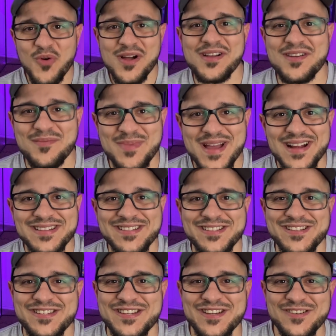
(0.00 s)
Welcome back to
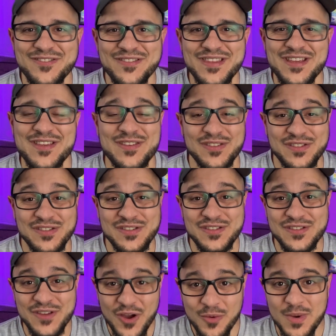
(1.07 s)
the channel. Thank you
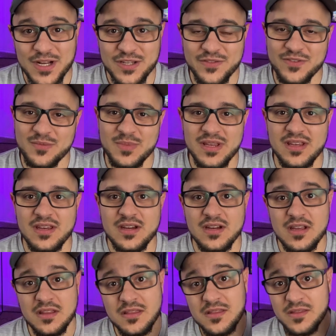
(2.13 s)
so much for being here,
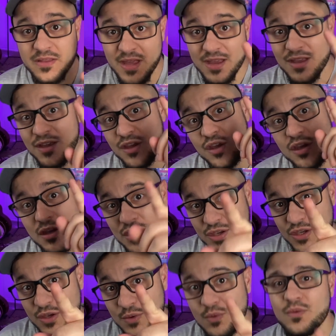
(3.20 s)
and thank
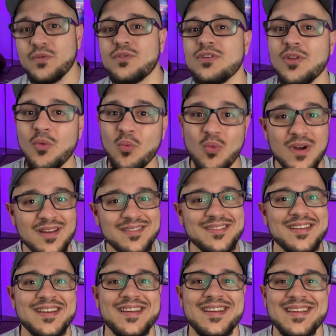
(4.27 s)
you for the
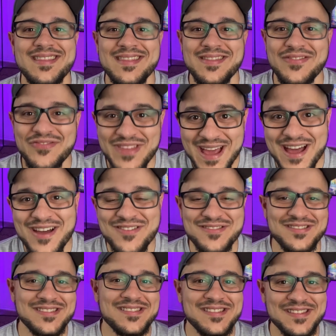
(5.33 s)

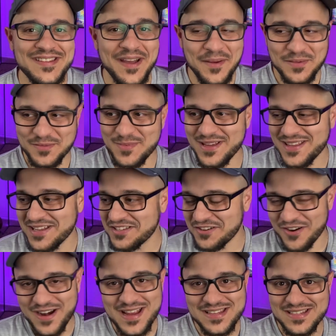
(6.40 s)
1,000 subs, man. That's
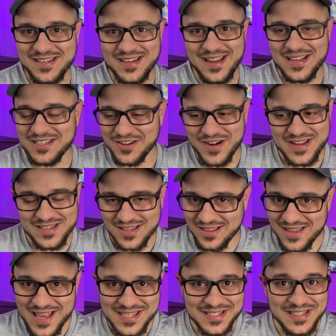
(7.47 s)
crazy.
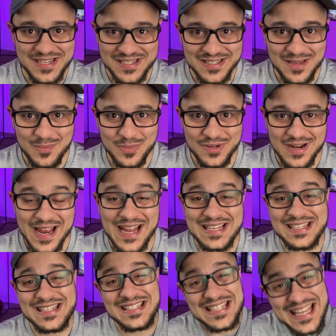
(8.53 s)
Last December, I
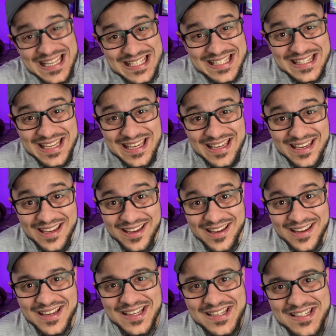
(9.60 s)
had 60
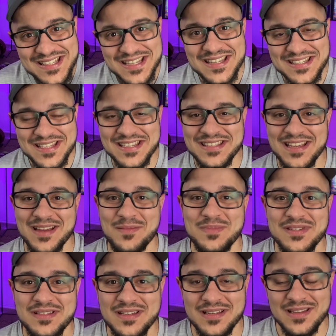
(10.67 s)

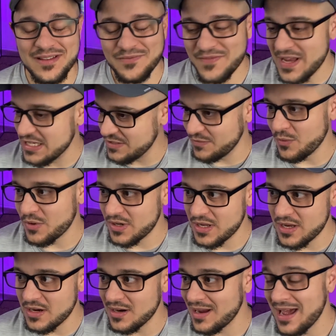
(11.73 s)
subs, and then fast forward a
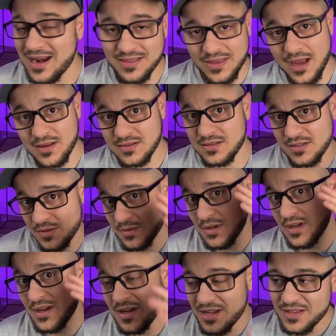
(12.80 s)
year, I got 1,000. So
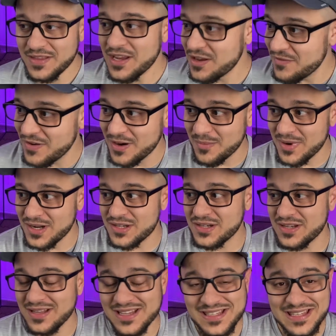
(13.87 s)
thank you very
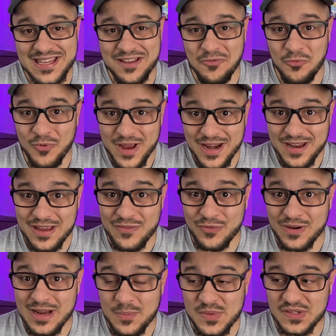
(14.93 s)
much. Let's get ready
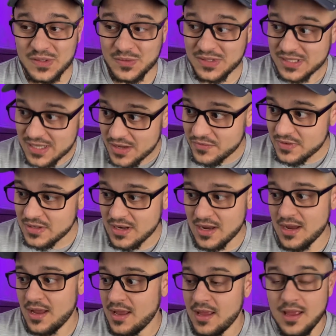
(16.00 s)
for episode 7.
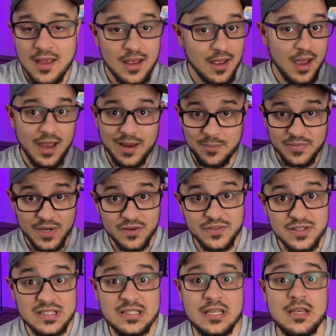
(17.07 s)
I am
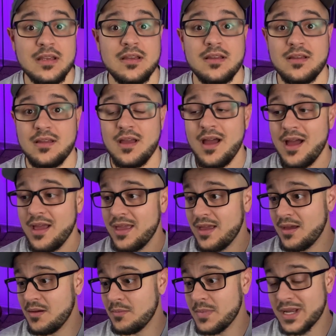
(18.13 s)
nervous. I
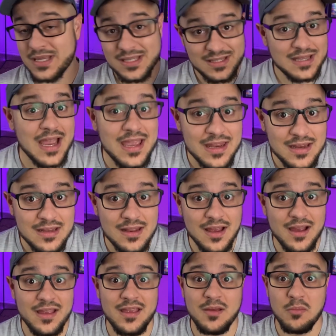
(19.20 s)
am excited.
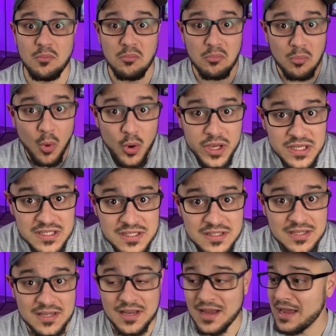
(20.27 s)
I am moist.